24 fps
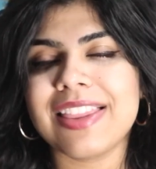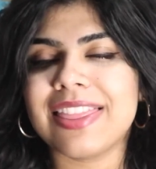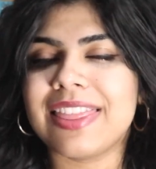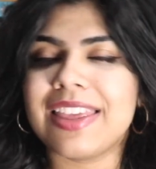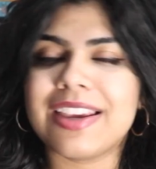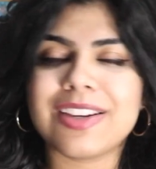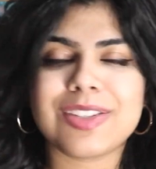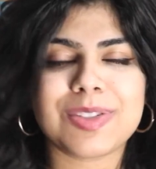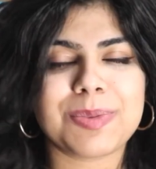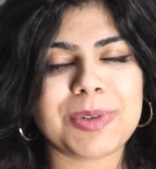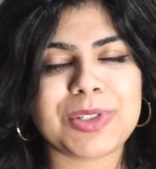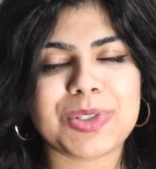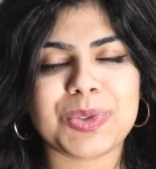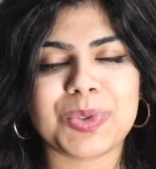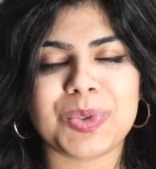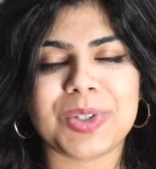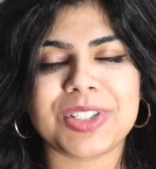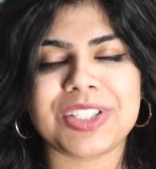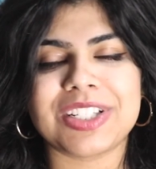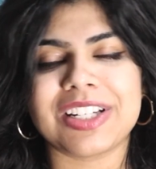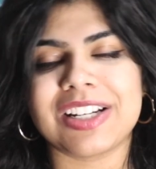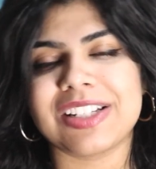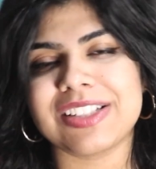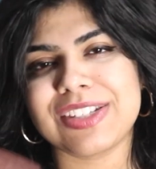Thanks so much for
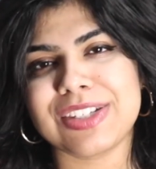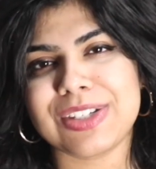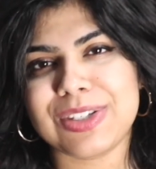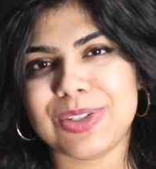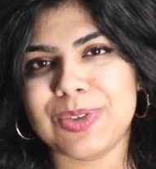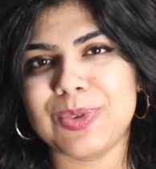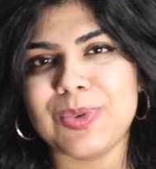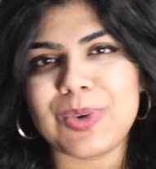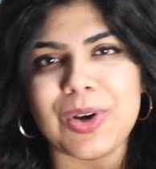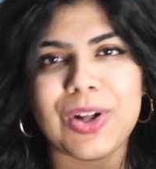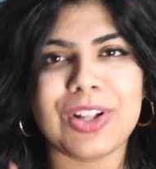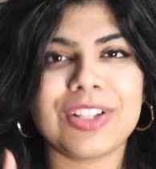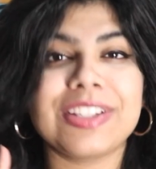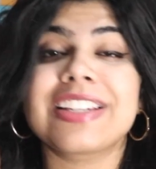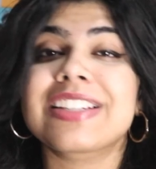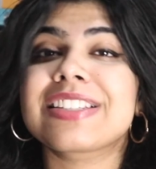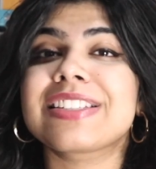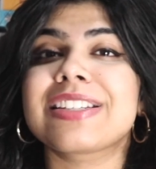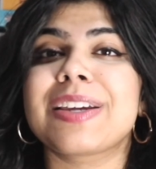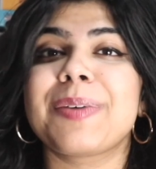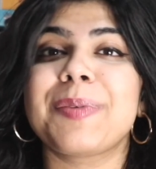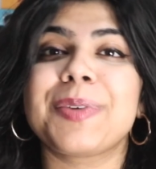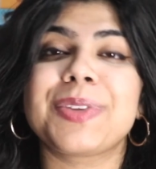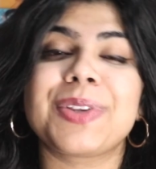watching. I'll see you all
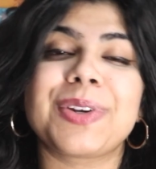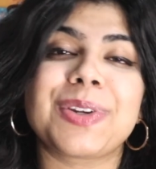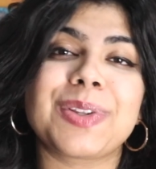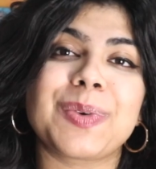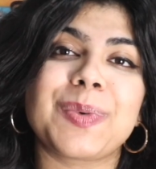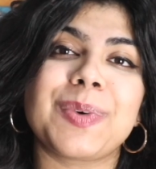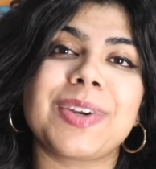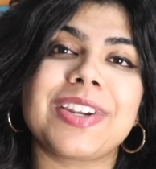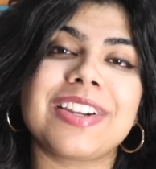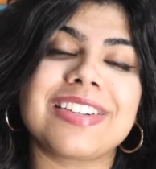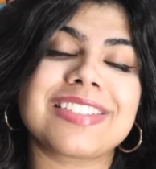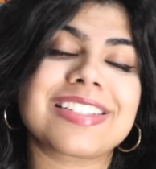next time with another one.